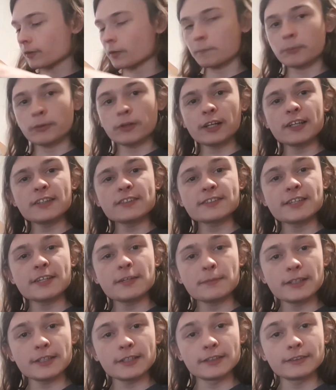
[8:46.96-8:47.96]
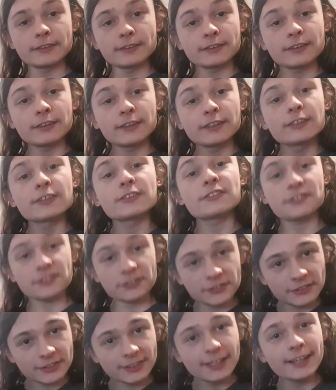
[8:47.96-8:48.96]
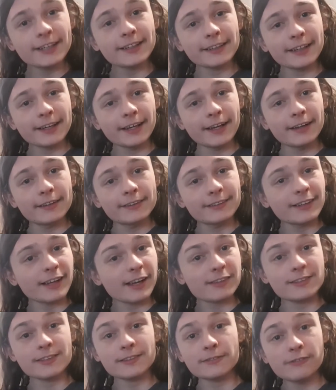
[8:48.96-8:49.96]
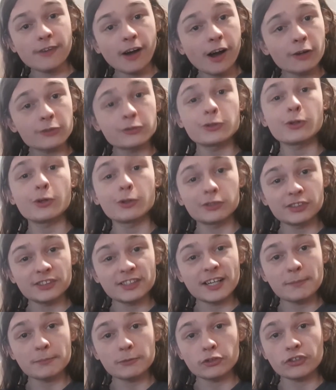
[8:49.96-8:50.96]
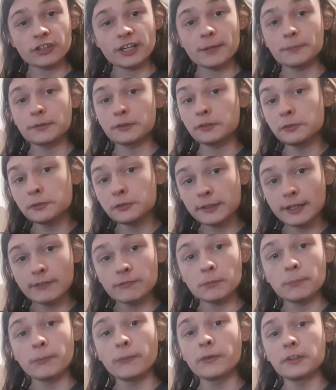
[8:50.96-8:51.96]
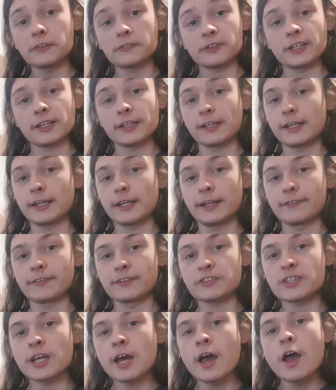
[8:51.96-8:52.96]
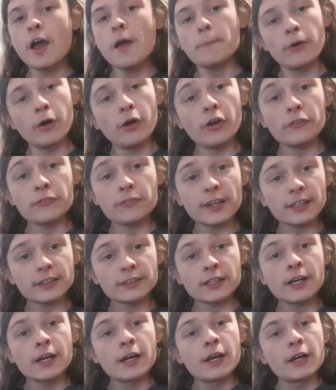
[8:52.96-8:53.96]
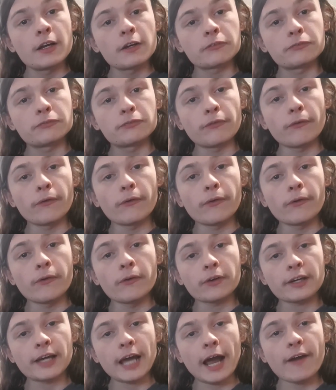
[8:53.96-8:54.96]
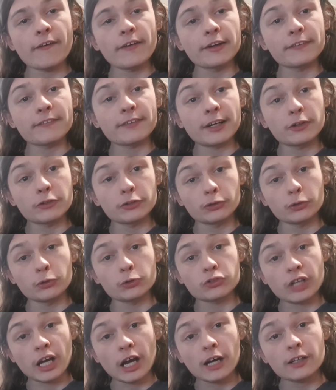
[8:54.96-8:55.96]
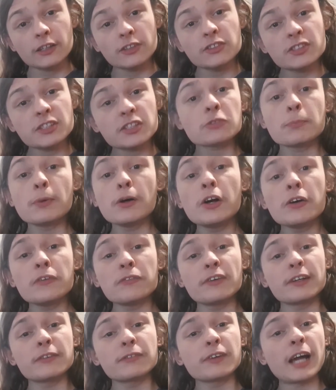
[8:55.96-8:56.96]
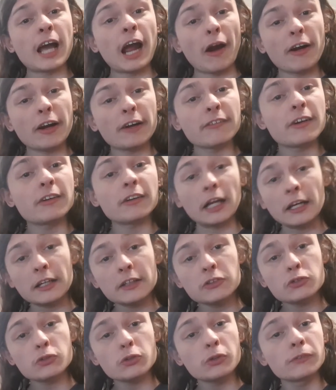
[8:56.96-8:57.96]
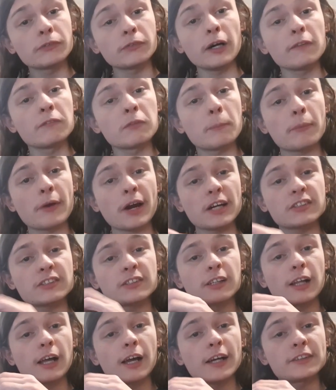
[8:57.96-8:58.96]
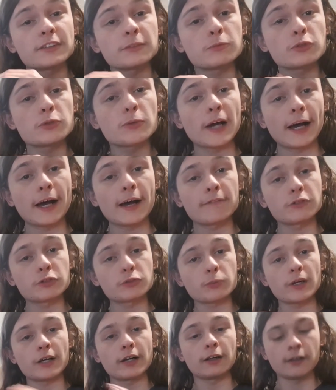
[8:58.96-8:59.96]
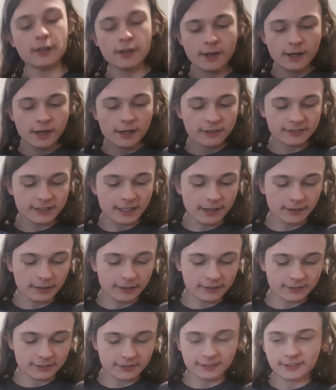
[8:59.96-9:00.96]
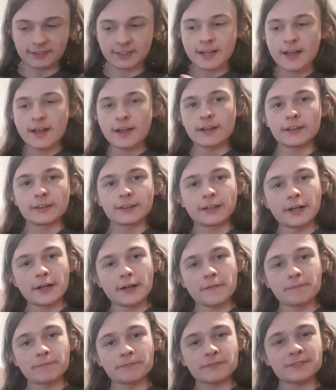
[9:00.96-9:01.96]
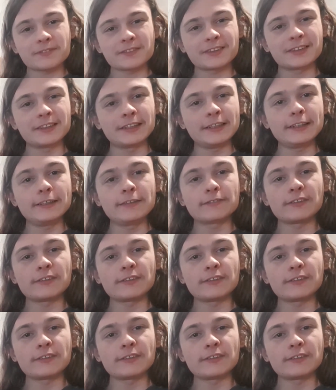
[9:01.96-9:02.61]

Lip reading: place him in just like that. And that took far too long to demonstrate, but you get the point right here. It's perfect for carrying around your Skylanders, and it's perfect for carrying around any sort of other practical items you have as well. So now let's just leave